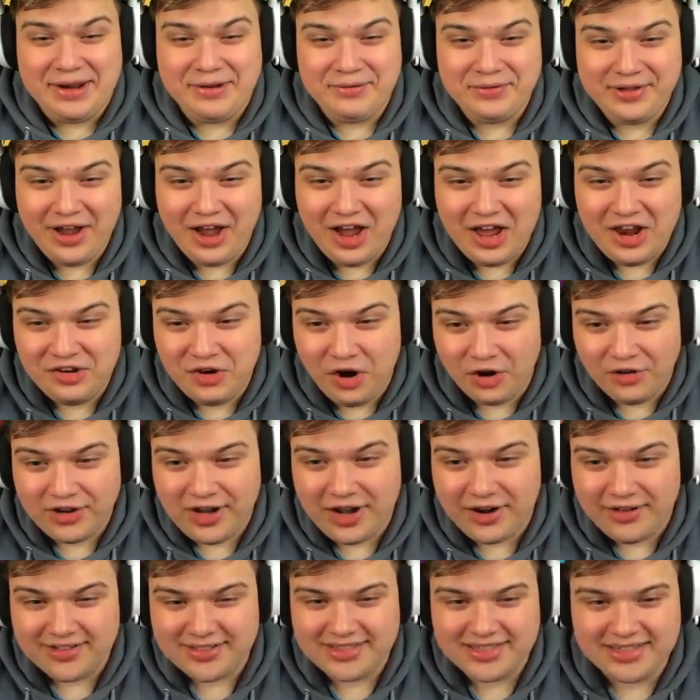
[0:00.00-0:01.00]
We got a
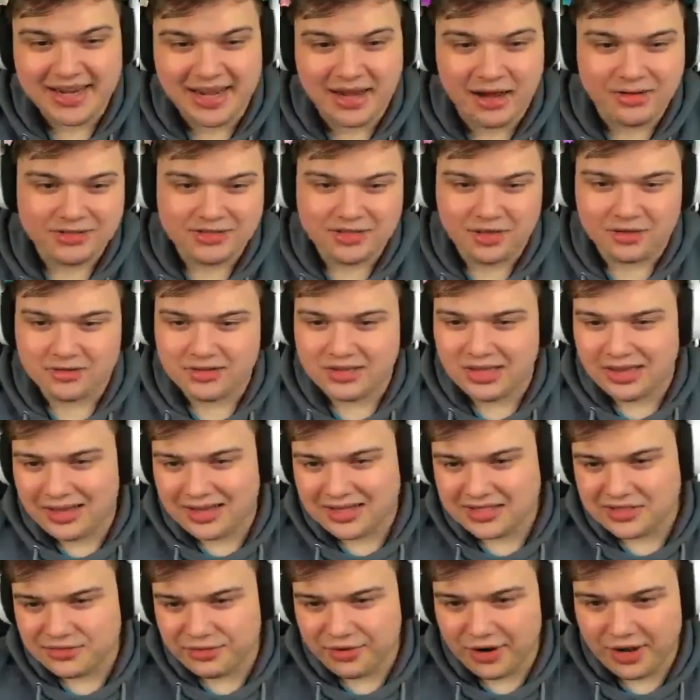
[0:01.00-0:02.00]
non-guaranteed house on the
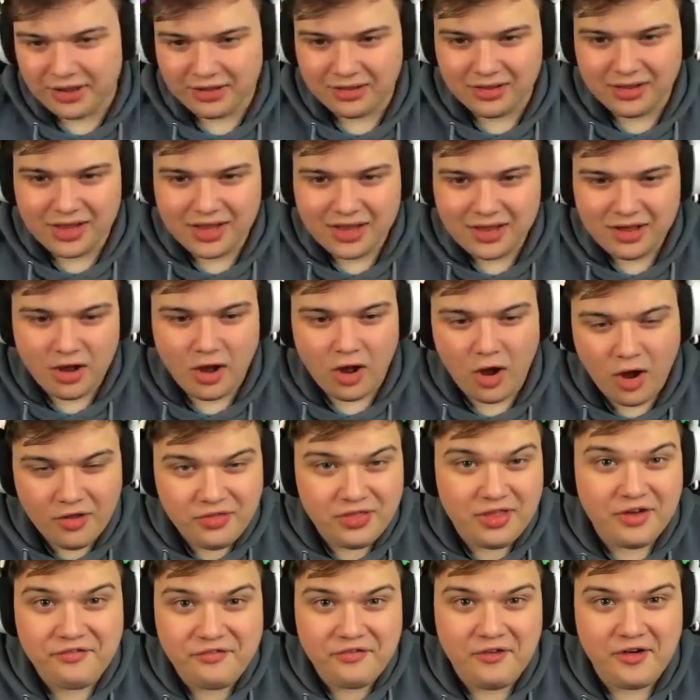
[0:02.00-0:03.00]
last reel on
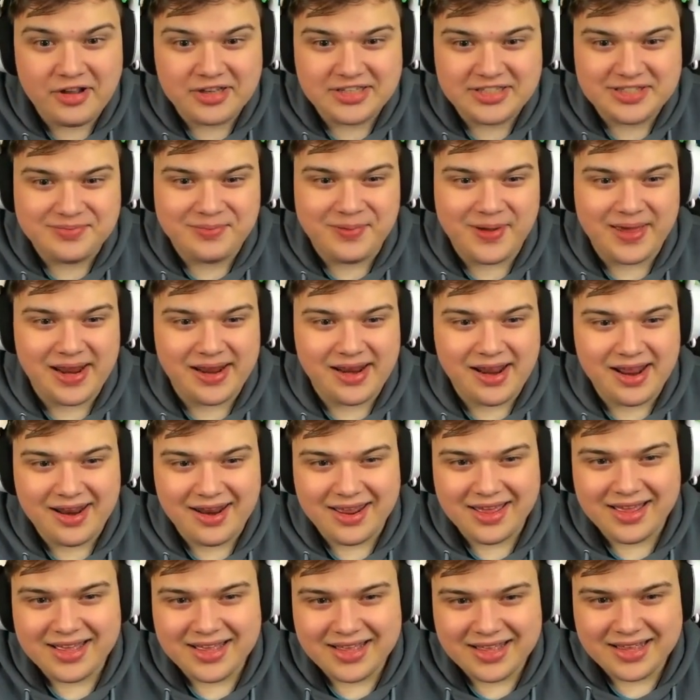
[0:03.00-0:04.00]
the first spin, and then
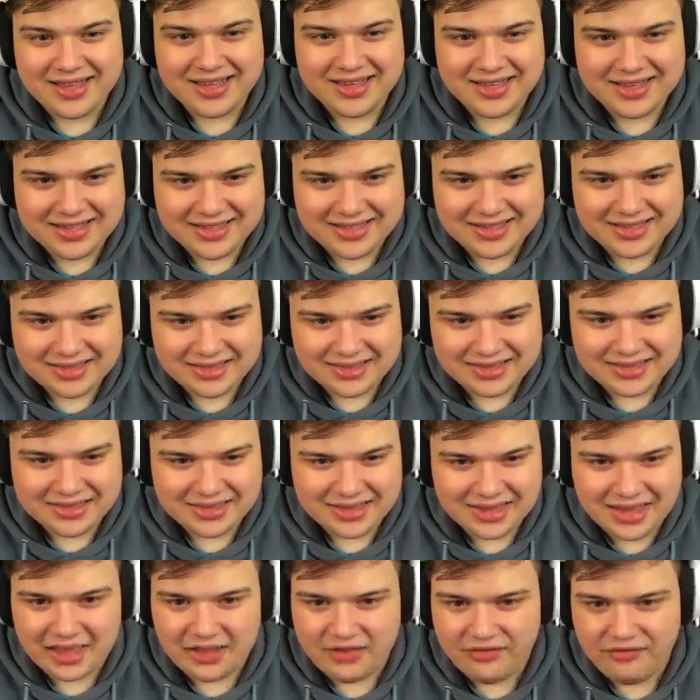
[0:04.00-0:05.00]

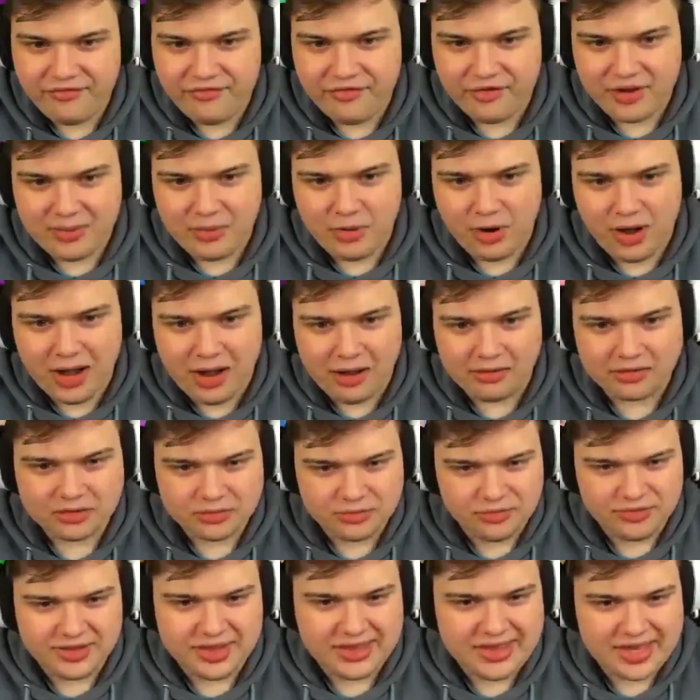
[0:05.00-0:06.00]
like three more houses
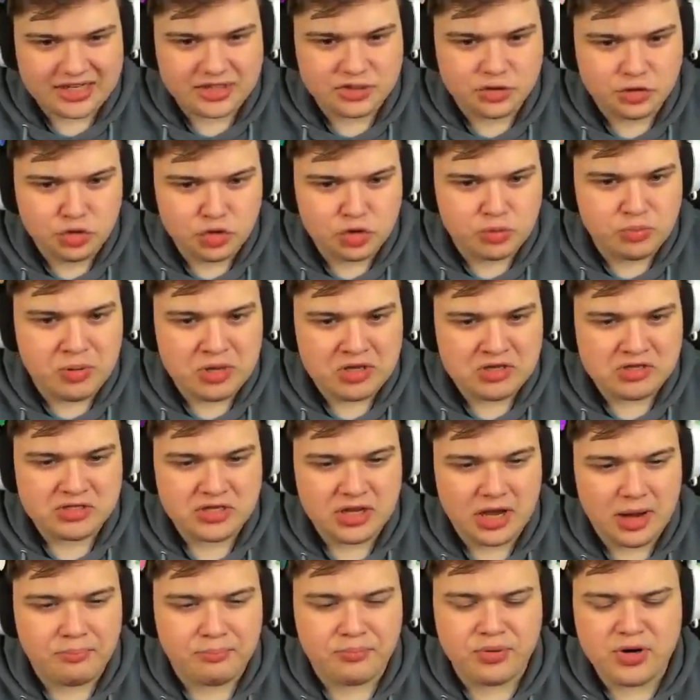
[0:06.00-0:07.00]
within the next two spins.
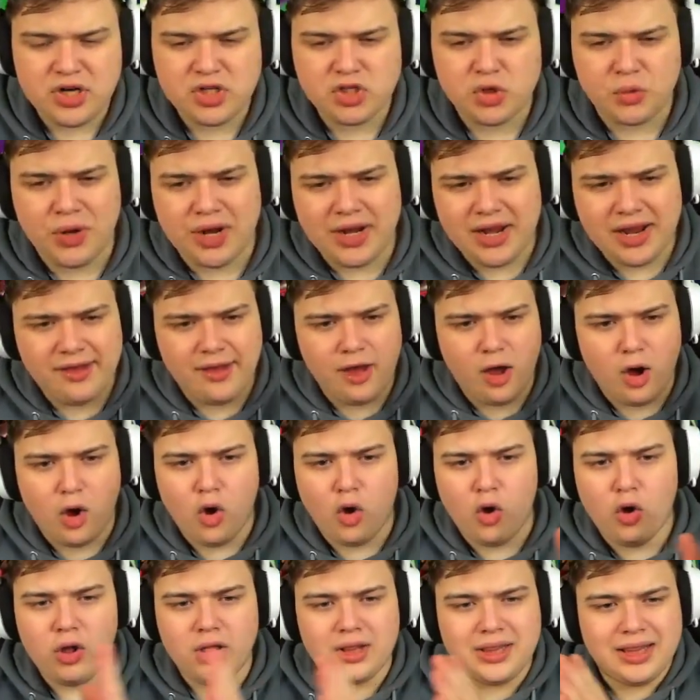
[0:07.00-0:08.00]
I'm pretty sure we had a
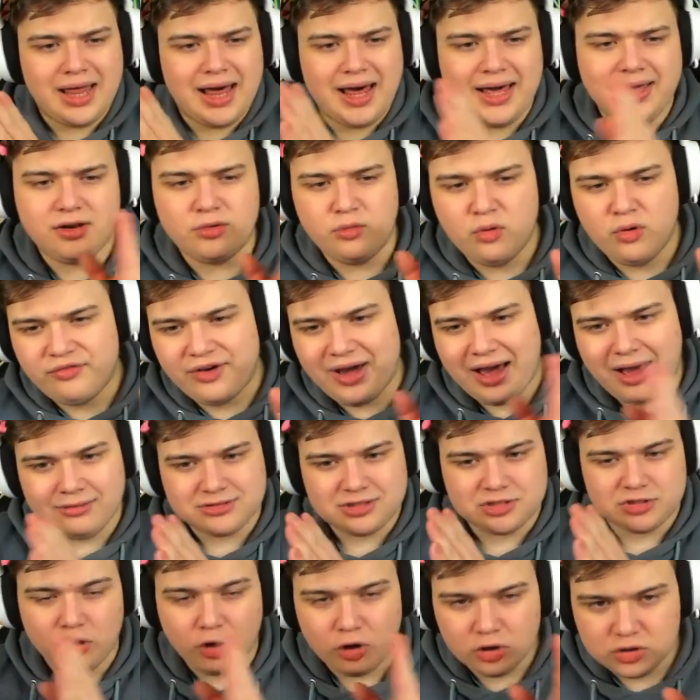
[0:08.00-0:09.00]
line with
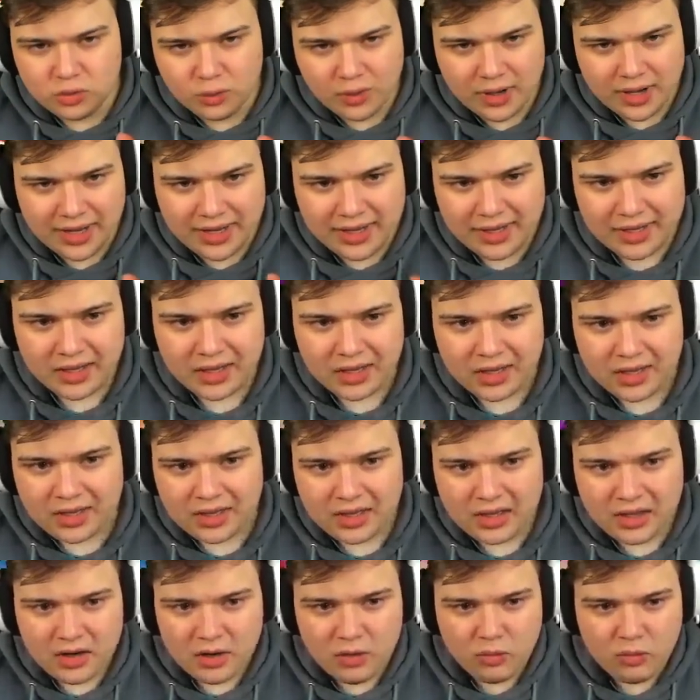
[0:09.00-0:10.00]
houses all the way
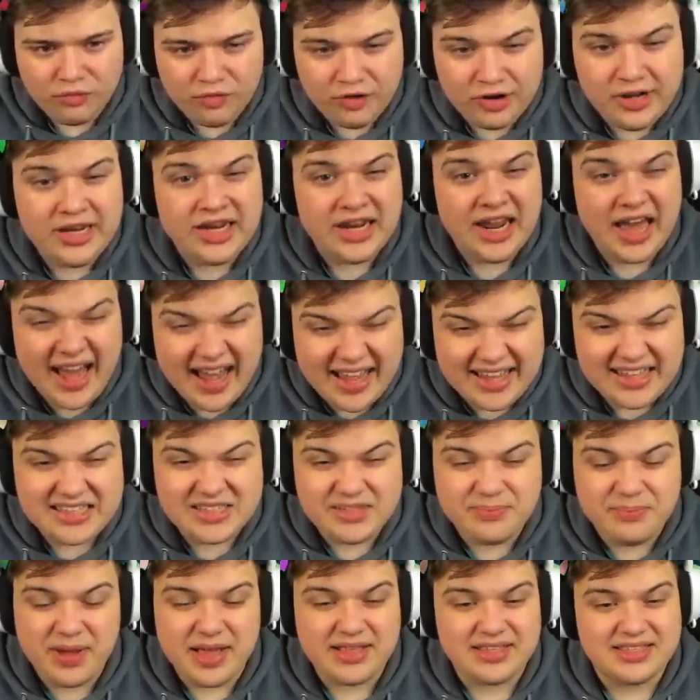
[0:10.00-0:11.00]
for nine
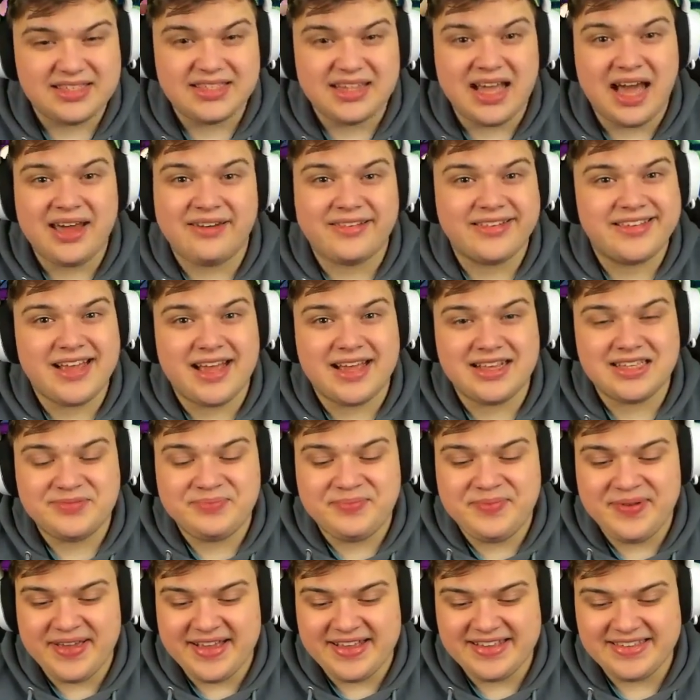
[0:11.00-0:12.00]
spins, nine or ten
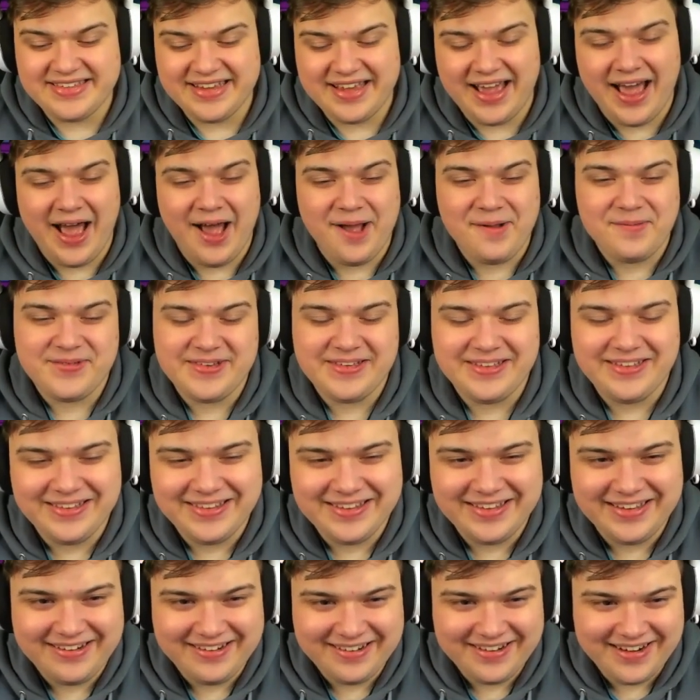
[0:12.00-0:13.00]
spins.
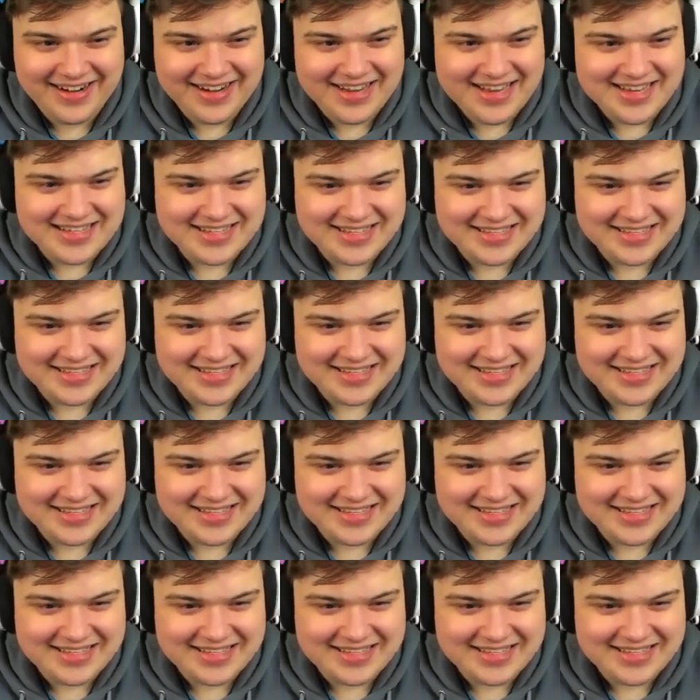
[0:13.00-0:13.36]
Absolutely crazy.